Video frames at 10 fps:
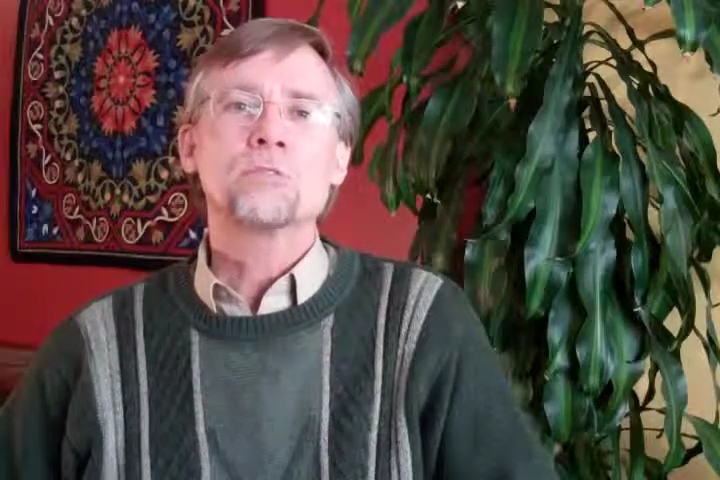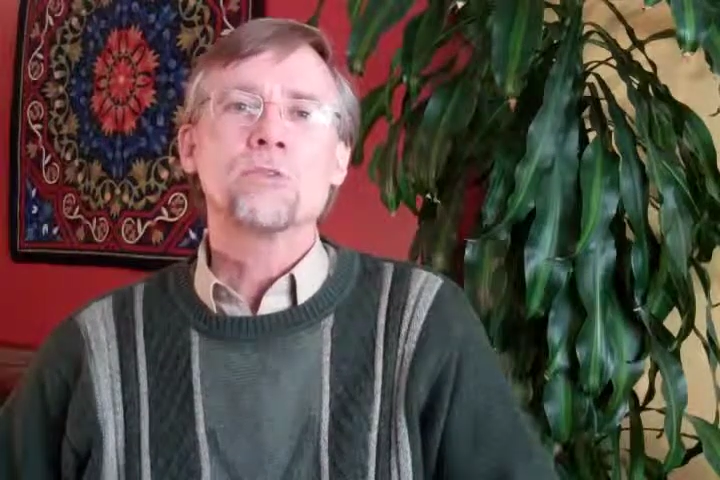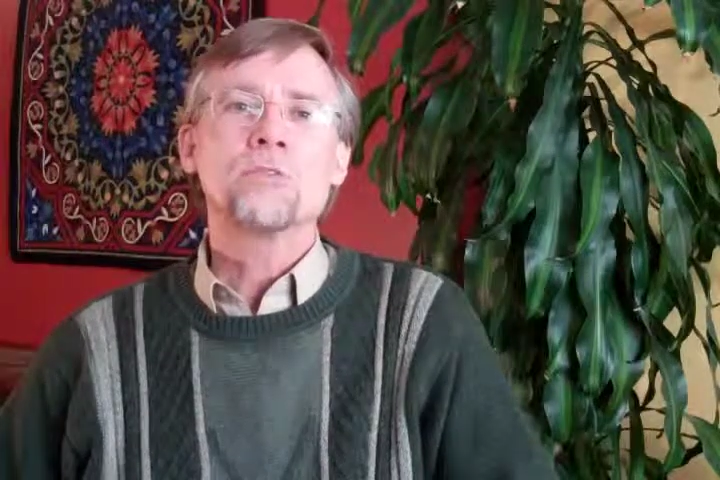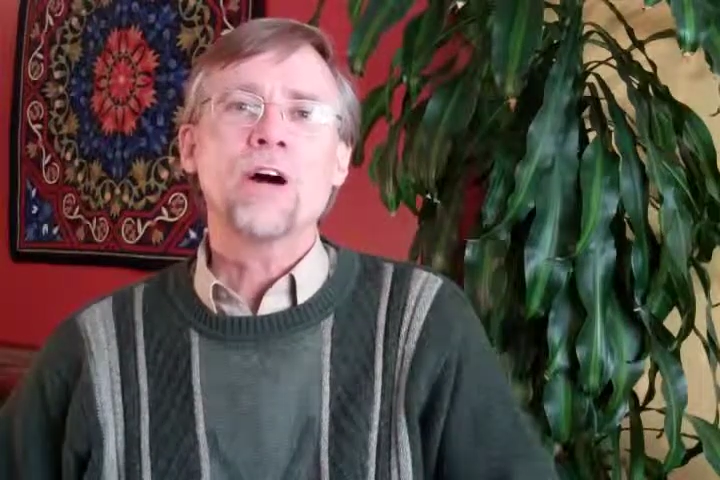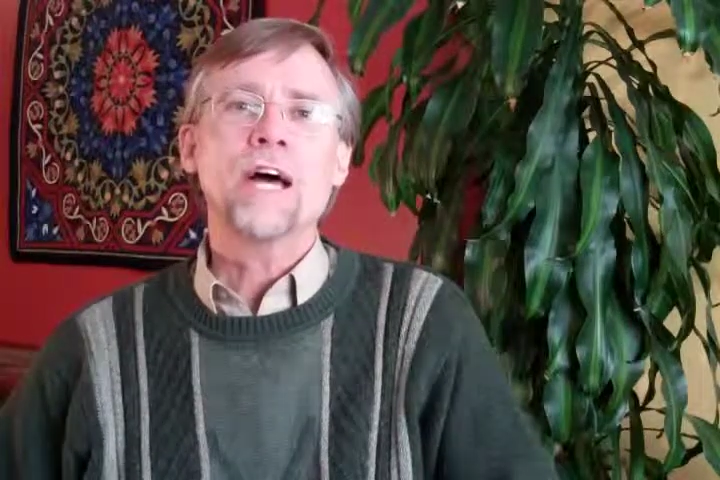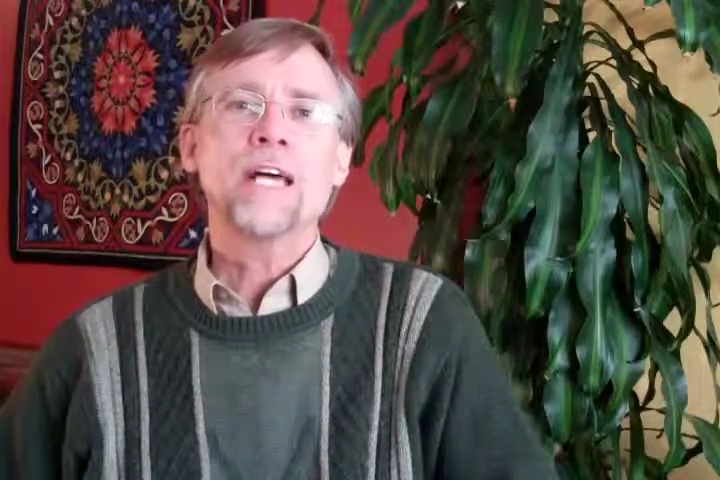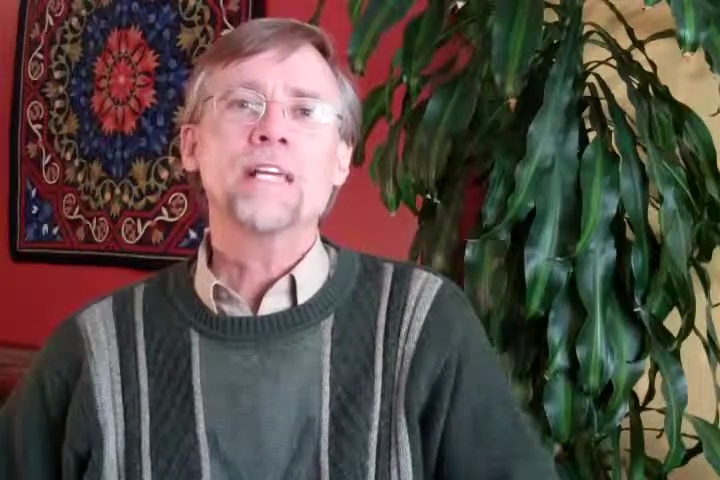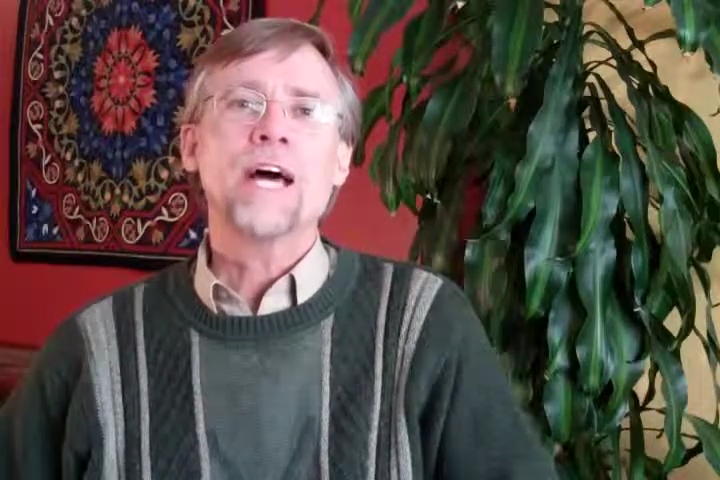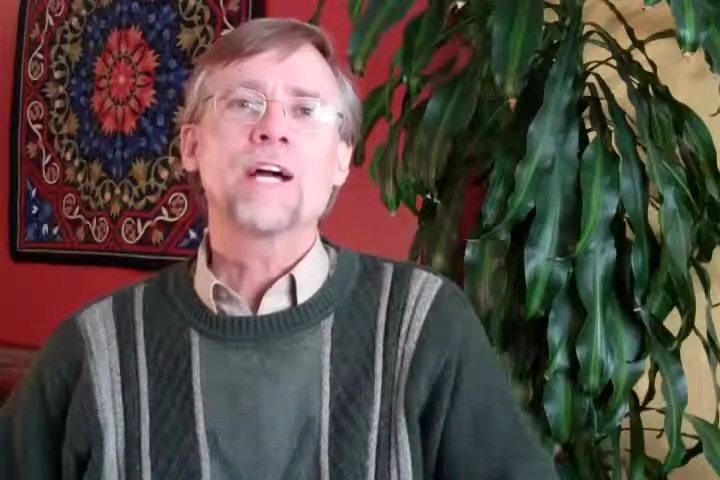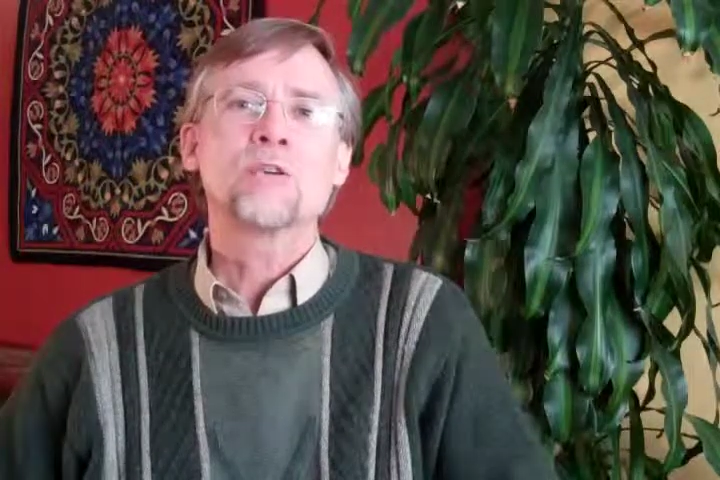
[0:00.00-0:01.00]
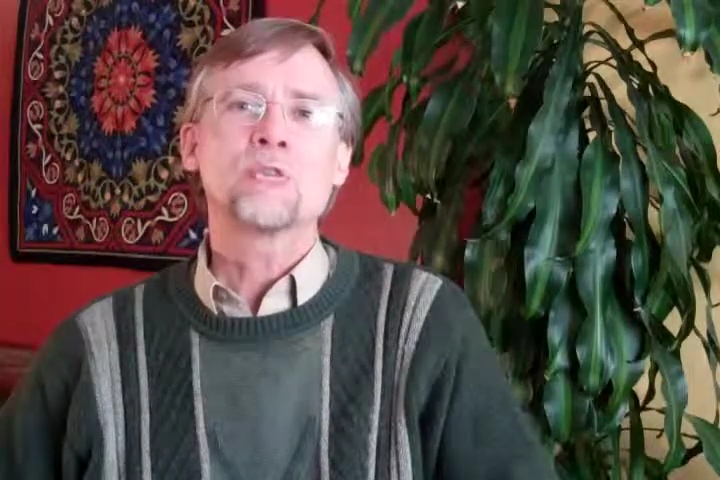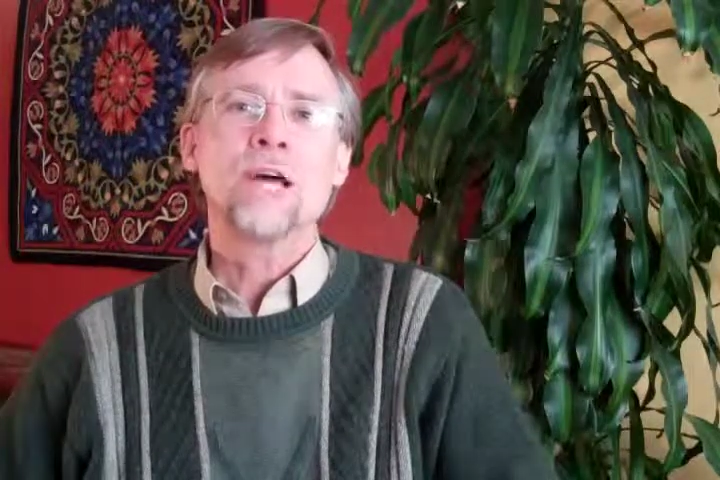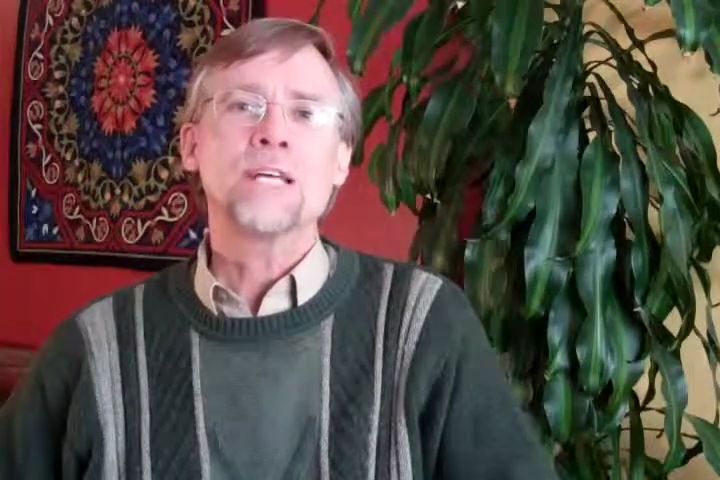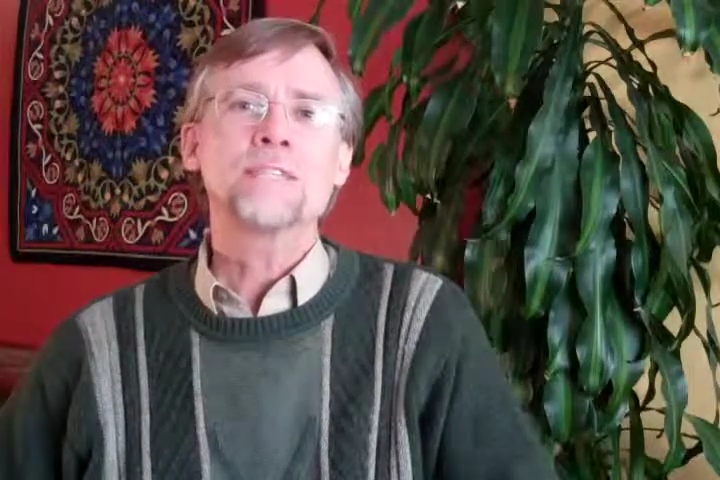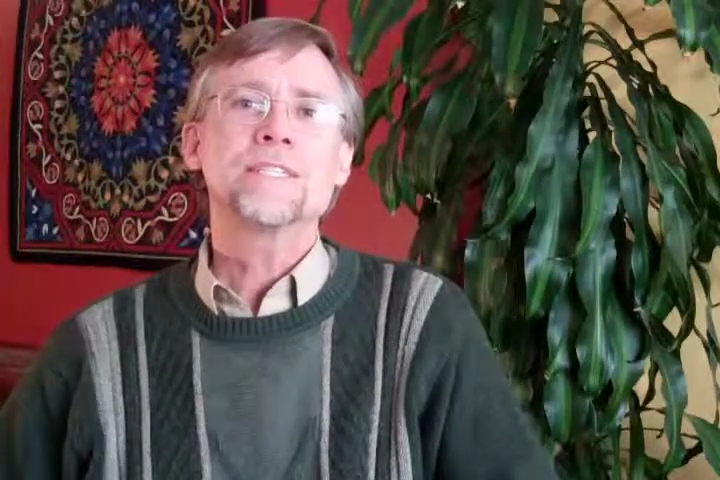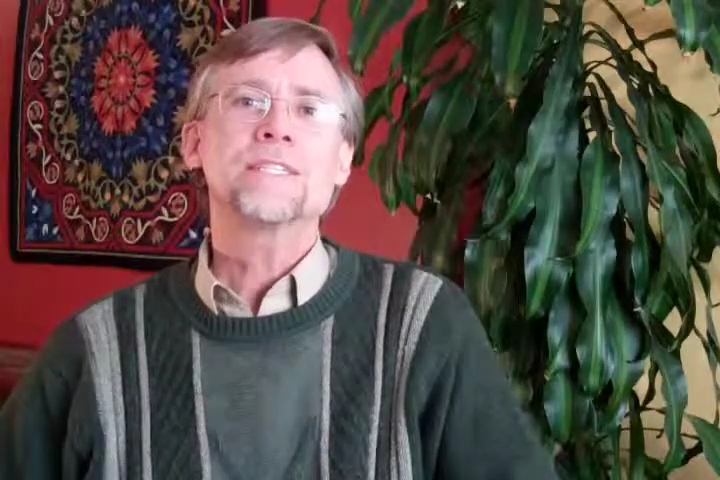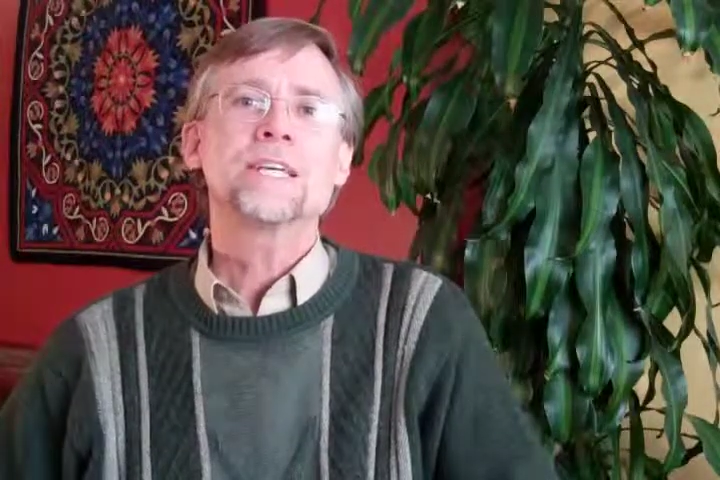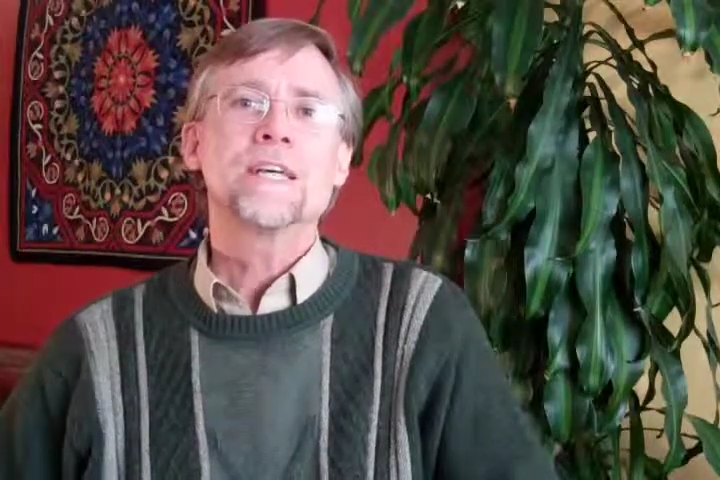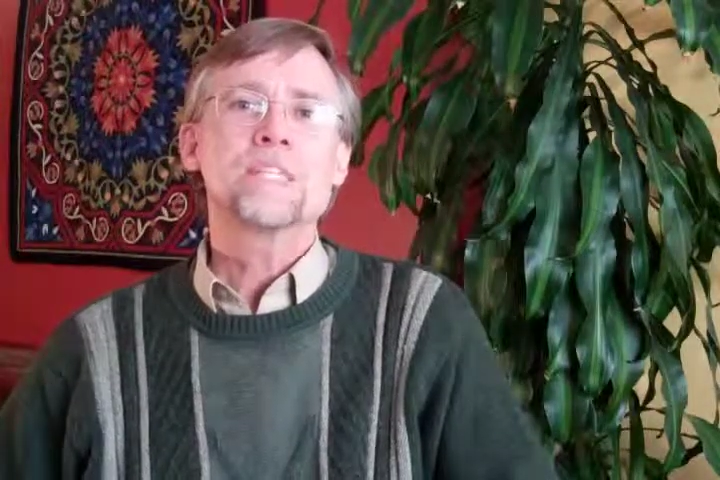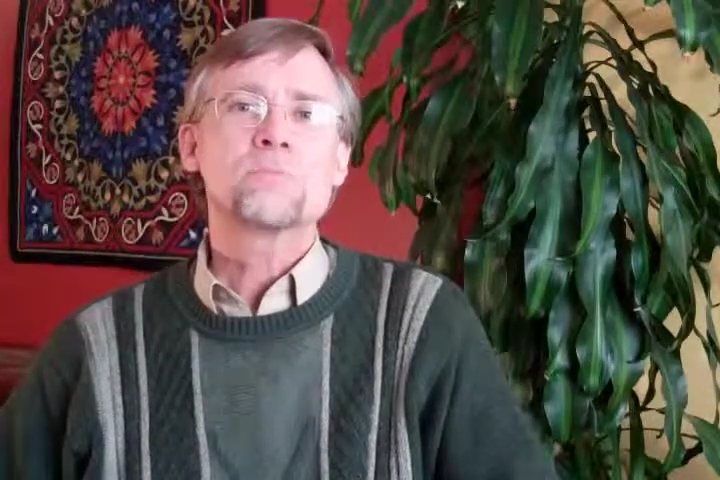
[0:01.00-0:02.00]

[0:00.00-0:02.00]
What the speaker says: provide accredited